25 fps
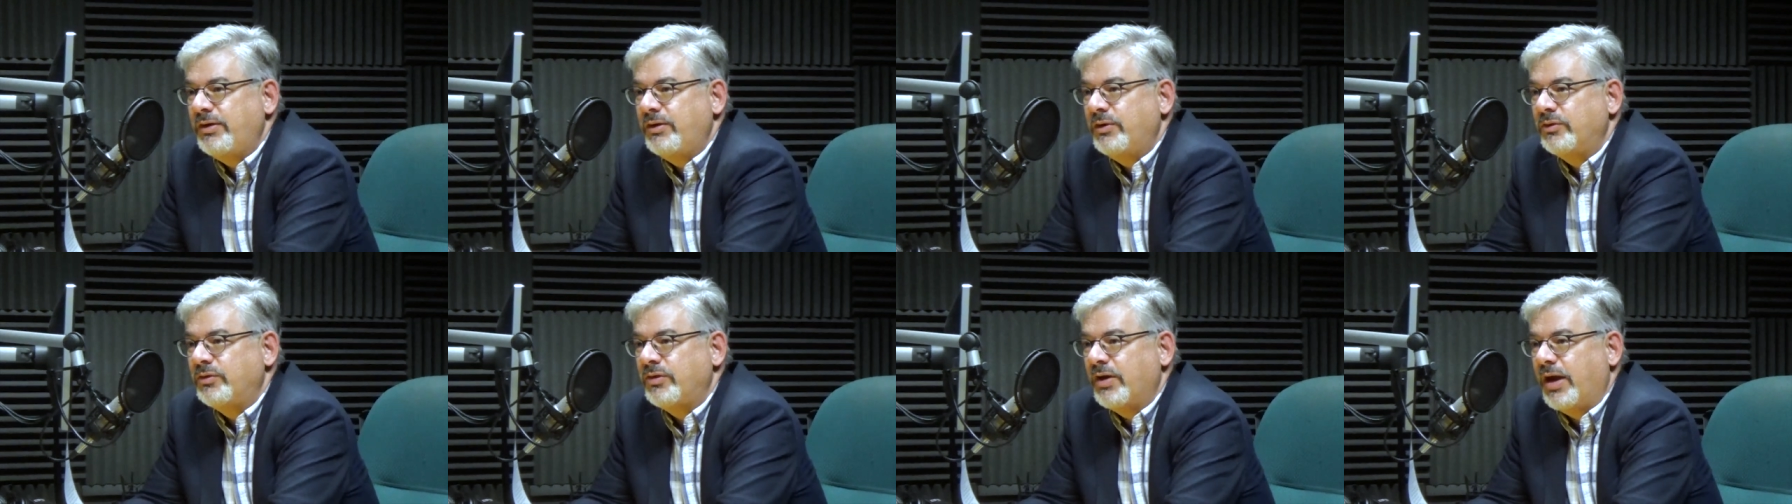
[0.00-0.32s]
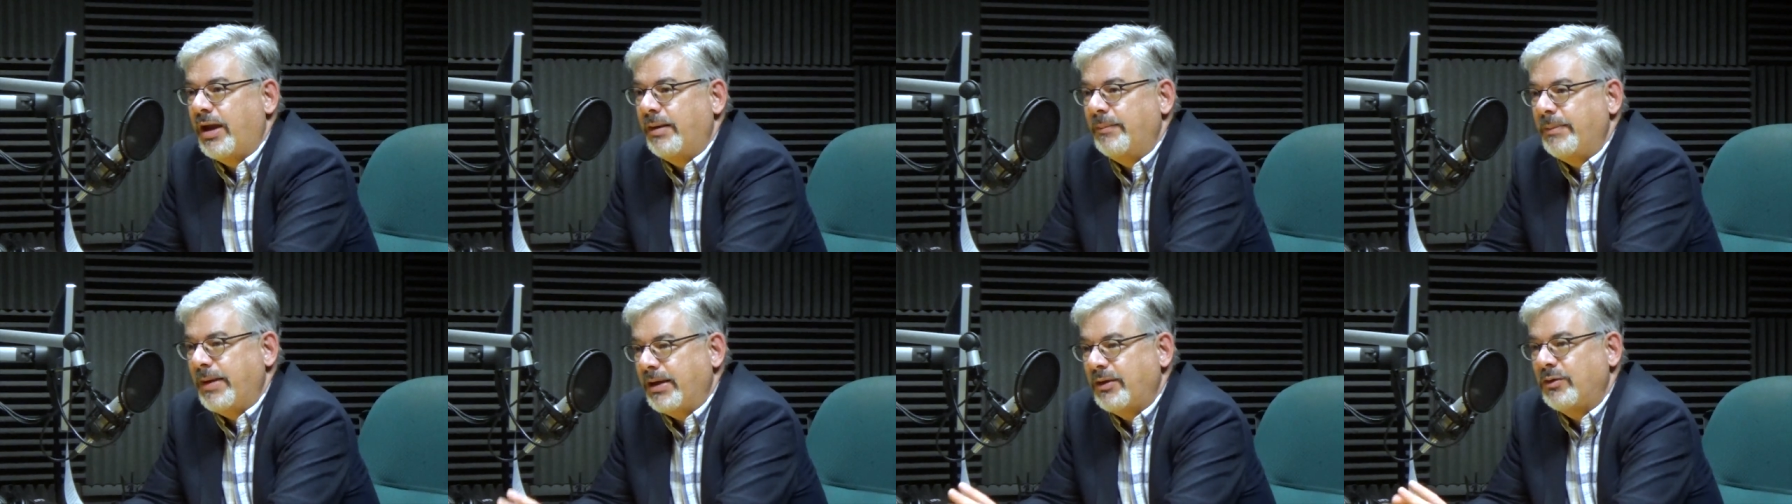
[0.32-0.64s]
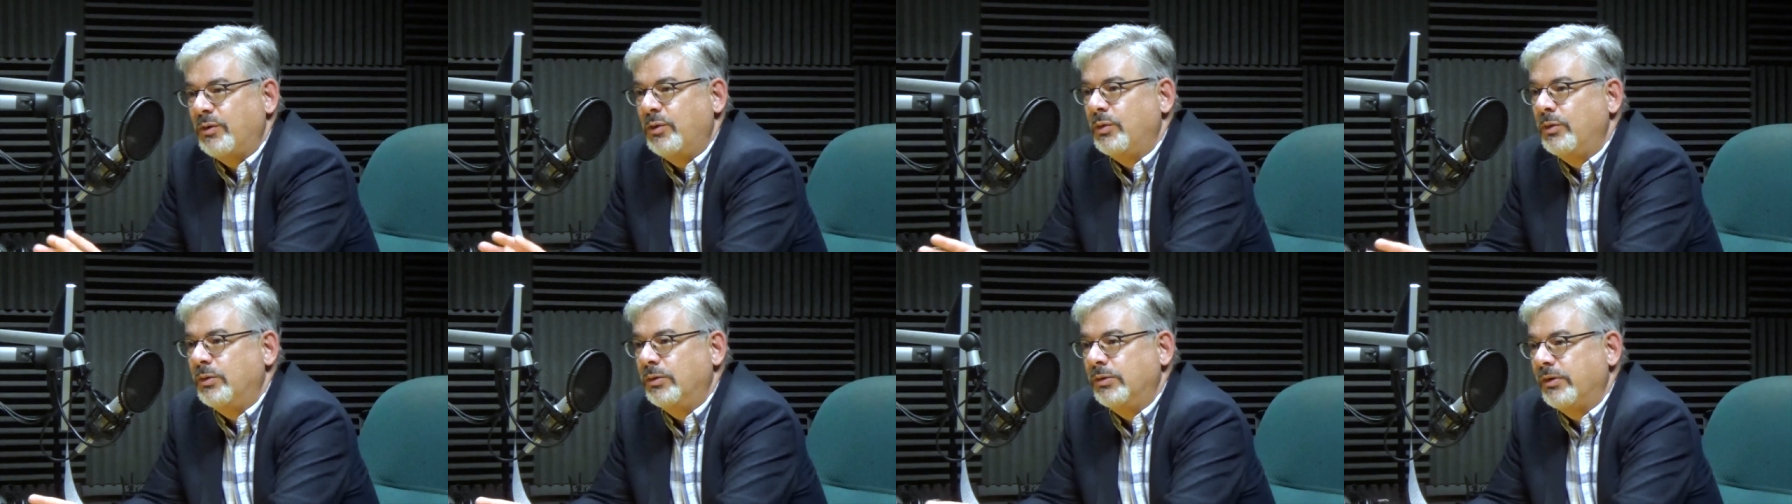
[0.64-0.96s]
your time at
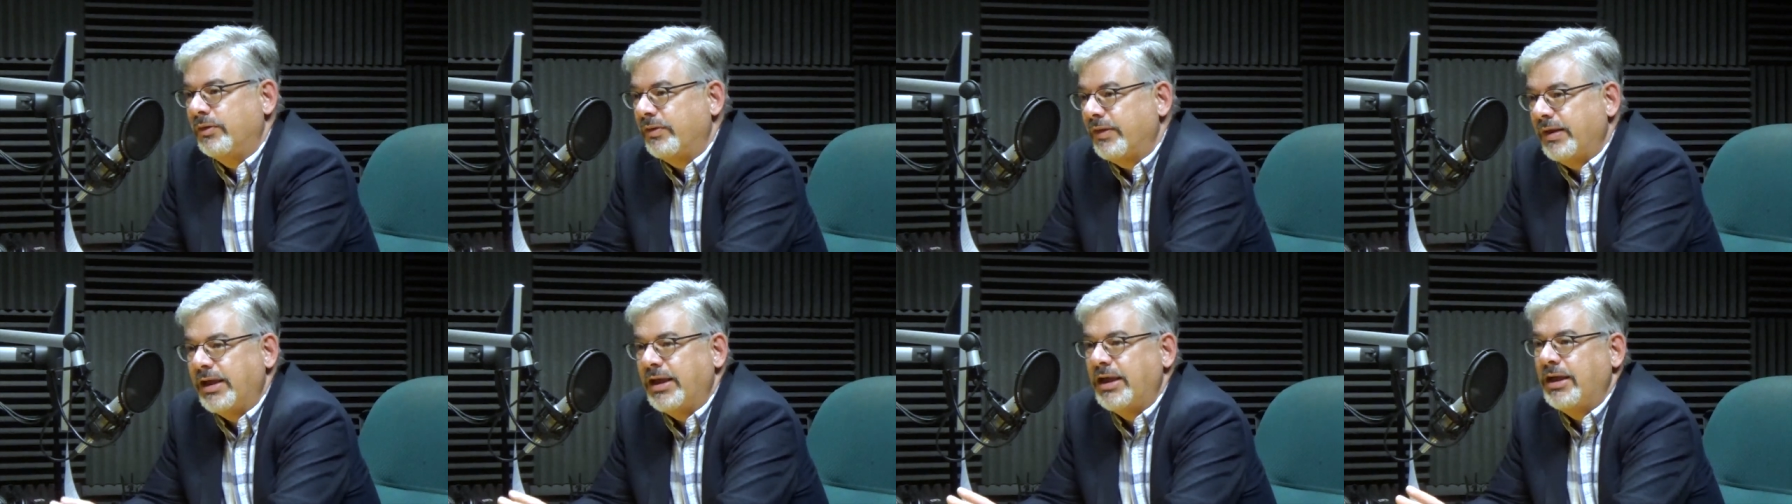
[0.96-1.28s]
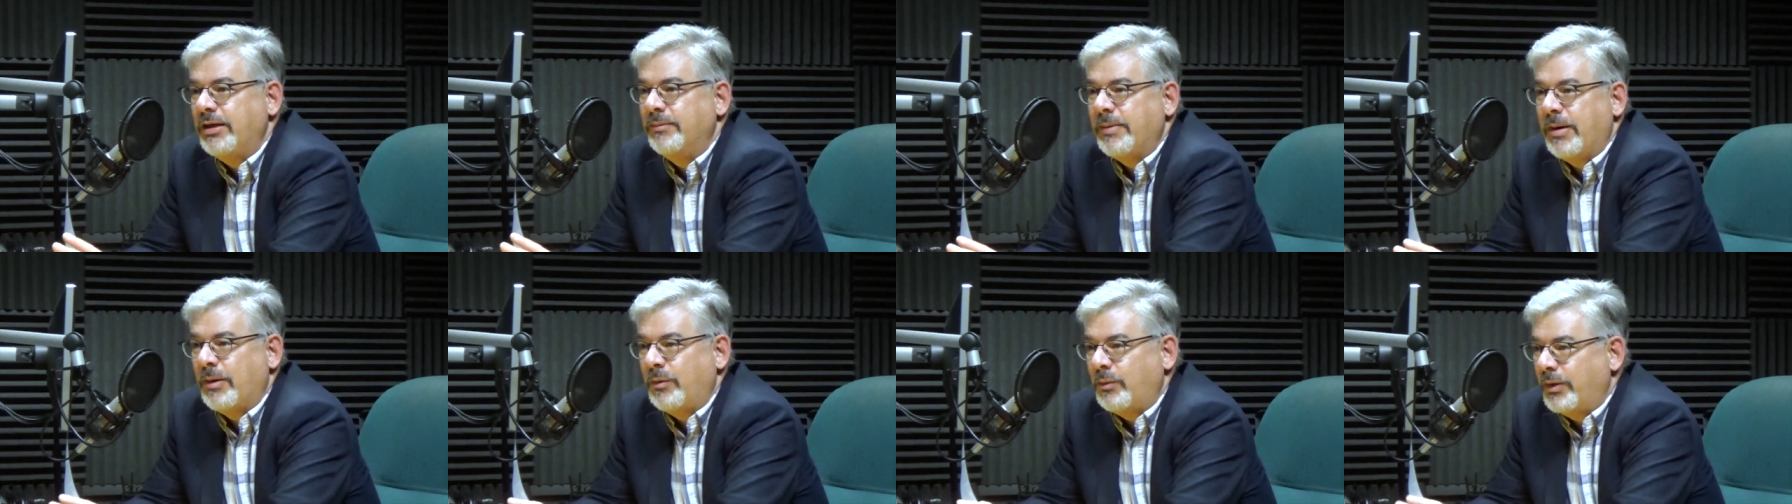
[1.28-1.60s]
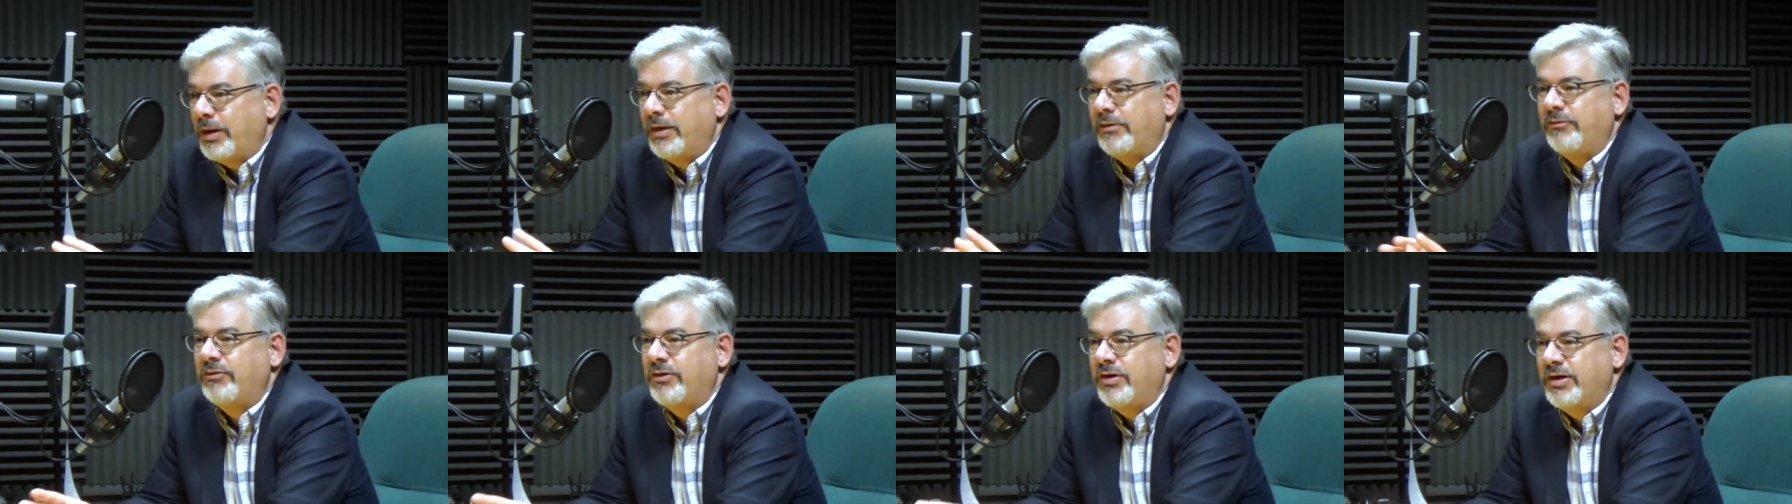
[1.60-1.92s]
Google thinking about
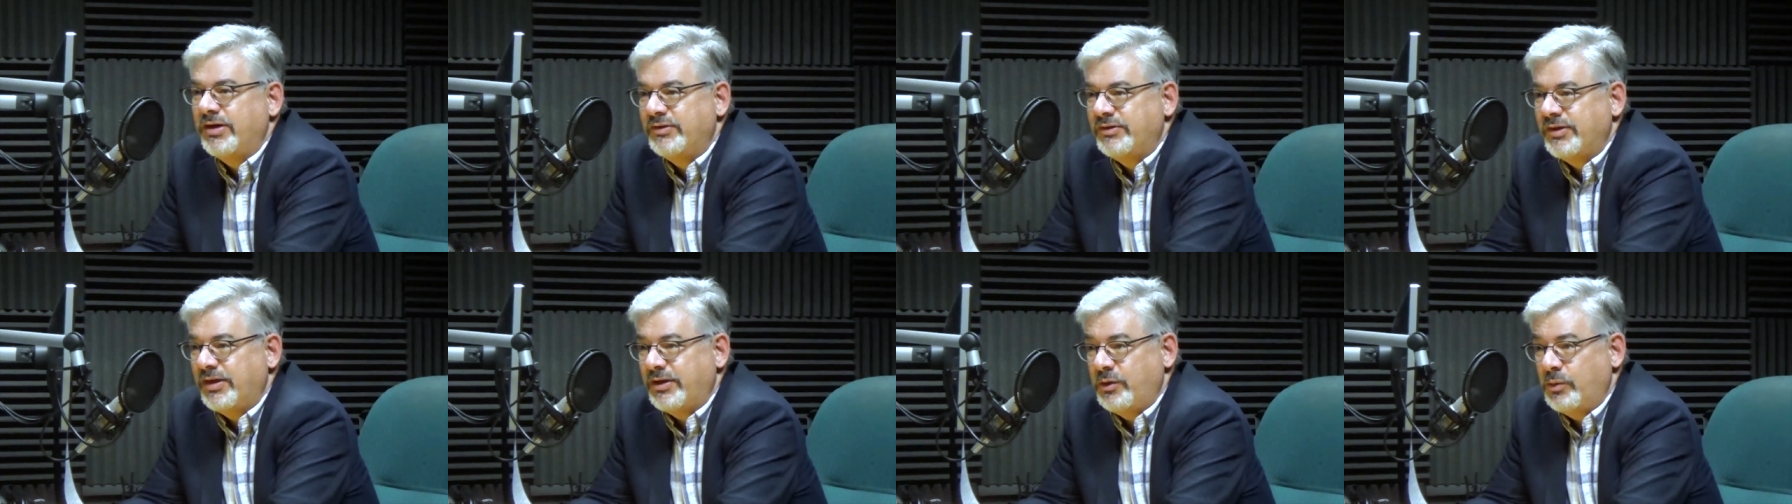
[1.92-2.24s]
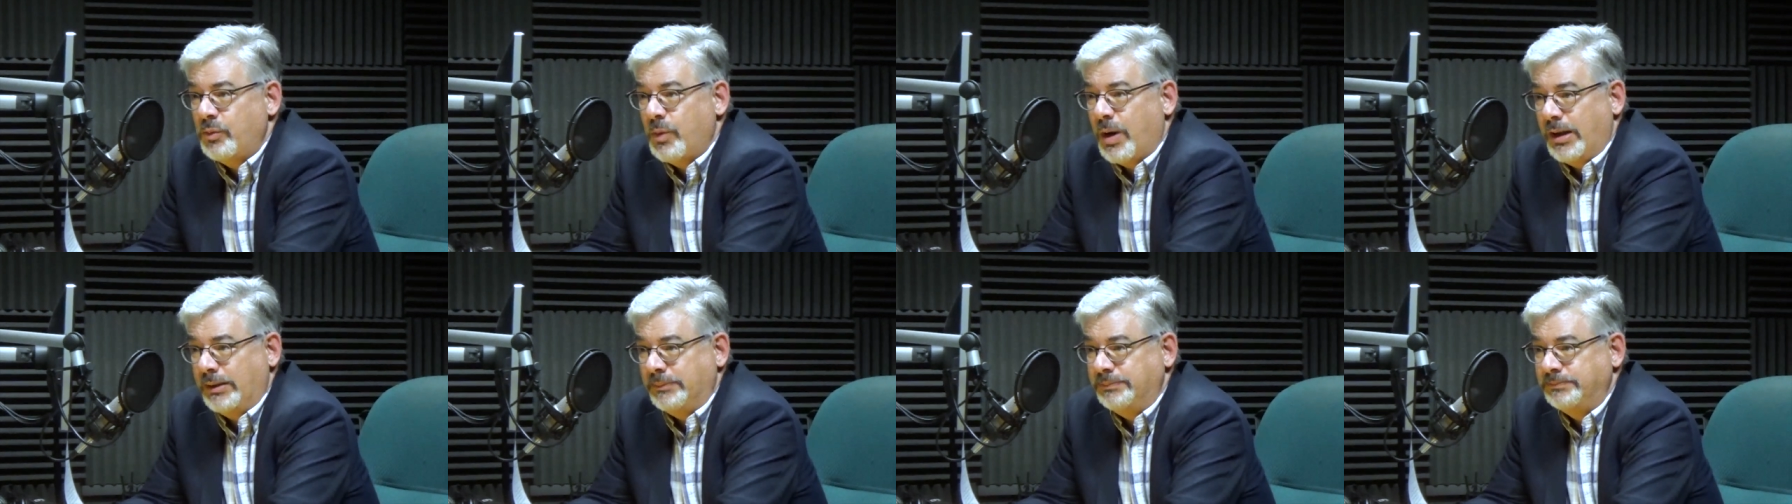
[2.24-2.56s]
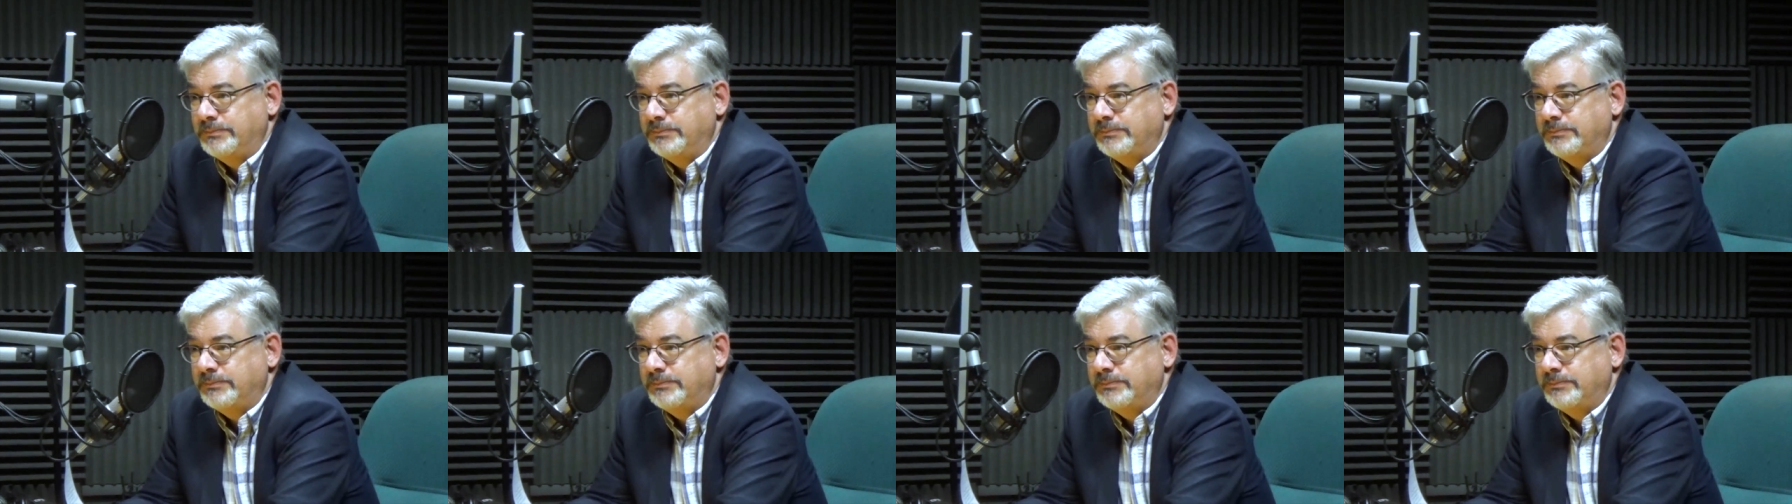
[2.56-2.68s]
whatever it is that you want.